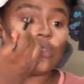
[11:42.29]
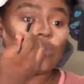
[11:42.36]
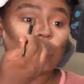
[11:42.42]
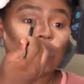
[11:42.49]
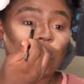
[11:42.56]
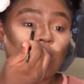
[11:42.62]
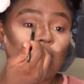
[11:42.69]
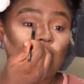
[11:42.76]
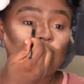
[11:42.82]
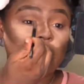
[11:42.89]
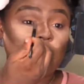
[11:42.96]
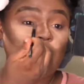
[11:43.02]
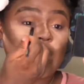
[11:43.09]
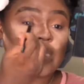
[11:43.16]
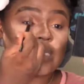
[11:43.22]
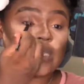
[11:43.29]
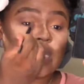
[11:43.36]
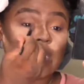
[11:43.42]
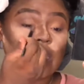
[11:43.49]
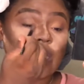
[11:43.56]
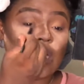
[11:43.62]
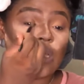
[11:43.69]
So here's why I said
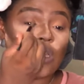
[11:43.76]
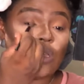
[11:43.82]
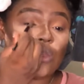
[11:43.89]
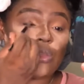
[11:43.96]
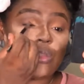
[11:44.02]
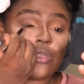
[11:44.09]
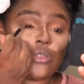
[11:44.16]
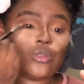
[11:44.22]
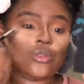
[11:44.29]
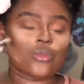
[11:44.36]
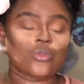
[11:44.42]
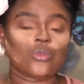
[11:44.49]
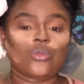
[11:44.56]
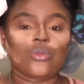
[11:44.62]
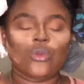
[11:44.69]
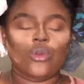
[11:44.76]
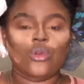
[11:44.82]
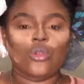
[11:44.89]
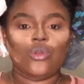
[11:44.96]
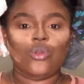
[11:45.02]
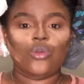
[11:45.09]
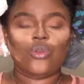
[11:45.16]
you need to
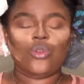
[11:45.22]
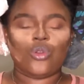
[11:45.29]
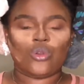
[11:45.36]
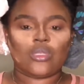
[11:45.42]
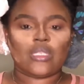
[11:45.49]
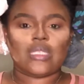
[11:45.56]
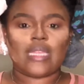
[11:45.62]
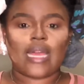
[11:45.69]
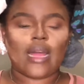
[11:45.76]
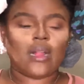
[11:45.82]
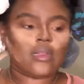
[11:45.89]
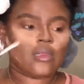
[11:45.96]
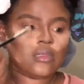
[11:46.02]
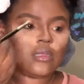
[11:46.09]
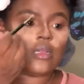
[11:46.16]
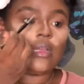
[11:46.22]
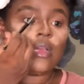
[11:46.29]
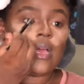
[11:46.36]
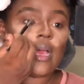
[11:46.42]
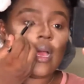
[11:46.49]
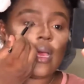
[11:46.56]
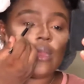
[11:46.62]
know your style.
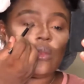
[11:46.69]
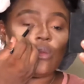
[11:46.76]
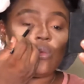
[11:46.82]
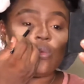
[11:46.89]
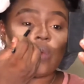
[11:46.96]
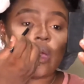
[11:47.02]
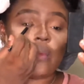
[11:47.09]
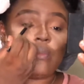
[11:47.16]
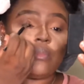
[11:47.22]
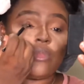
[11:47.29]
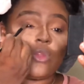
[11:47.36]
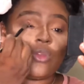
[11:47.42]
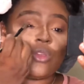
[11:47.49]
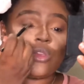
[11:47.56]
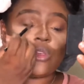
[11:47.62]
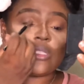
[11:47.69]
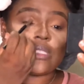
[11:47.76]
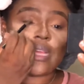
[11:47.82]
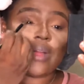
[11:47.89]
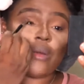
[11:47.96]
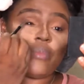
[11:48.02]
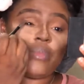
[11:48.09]
And knowing your
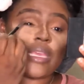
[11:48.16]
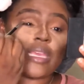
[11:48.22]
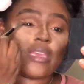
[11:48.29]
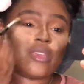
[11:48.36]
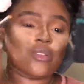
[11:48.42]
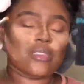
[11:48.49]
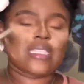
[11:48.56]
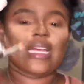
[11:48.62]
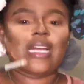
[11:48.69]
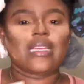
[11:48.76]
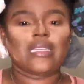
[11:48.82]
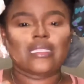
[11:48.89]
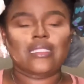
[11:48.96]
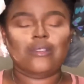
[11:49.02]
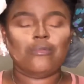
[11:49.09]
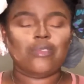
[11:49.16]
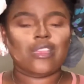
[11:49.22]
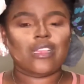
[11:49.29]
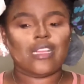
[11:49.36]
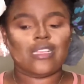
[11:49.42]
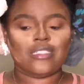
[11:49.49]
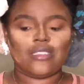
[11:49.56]
style or making your style is something
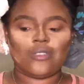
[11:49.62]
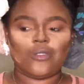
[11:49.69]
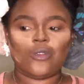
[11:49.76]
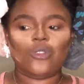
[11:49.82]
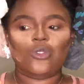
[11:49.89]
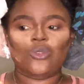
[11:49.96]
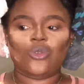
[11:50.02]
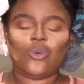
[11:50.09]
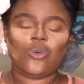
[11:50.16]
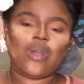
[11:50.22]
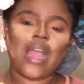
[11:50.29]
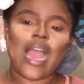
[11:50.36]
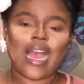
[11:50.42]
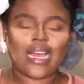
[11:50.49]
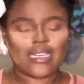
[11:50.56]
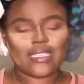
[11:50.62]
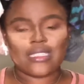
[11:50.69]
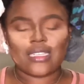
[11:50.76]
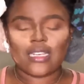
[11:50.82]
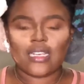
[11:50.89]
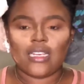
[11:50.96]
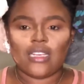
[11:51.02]
that is not so hard.
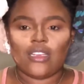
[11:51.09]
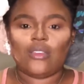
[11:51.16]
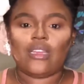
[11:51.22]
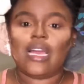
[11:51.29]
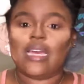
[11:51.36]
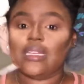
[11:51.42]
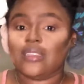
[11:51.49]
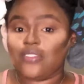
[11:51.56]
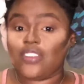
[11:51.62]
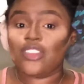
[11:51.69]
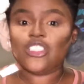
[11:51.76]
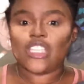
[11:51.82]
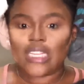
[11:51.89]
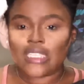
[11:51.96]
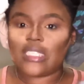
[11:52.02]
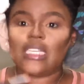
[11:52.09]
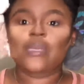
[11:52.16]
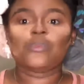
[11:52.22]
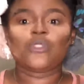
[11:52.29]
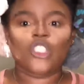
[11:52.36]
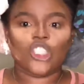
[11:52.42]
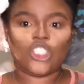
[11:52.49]
You can eventually
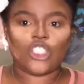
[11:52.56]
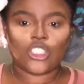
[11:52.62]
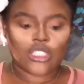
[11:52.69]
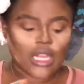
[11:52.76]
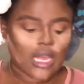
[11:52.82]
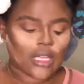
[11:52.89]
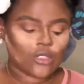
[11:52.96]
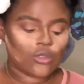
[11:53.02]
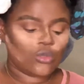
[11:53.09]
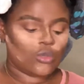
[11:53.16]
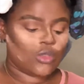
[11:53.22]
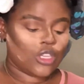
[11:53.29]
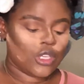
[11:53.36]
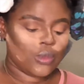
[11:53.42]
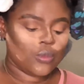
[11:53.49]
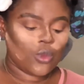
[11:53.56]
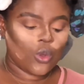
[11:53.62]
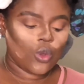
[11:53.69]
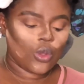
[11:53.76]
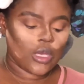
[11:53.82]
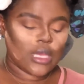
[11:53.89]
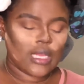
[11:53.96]
keep changing as you keep
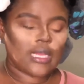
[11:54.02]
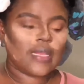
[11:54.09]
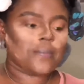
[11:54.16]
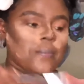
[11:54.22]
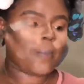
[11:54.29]
going.